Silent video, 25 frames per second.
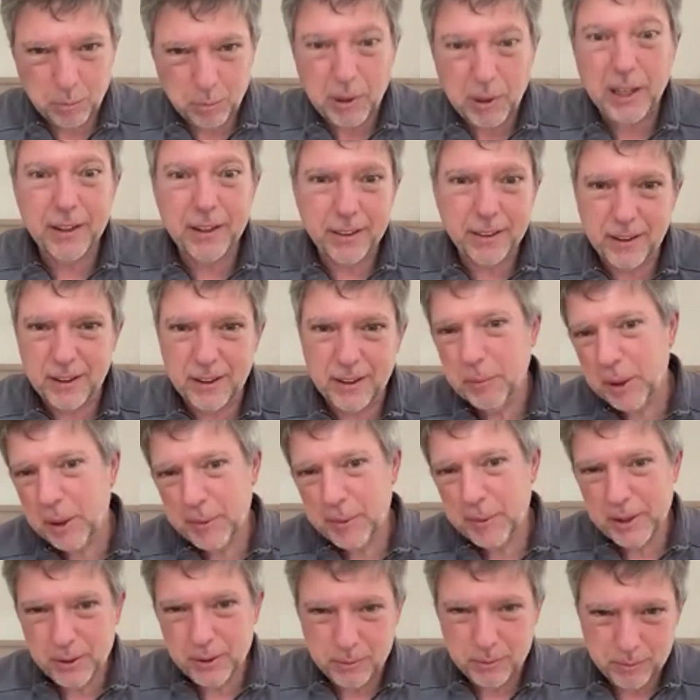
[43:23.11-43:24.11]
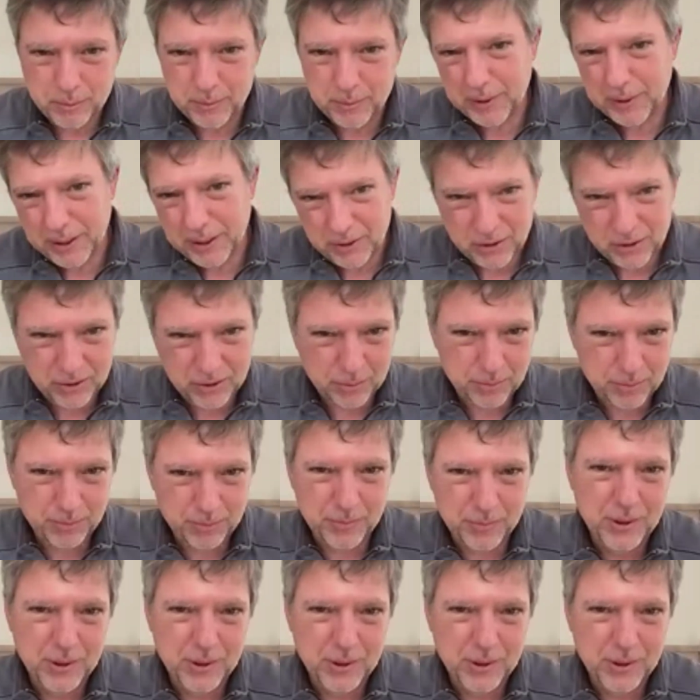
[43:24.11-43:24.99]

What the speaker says: of blithely. Maybe it's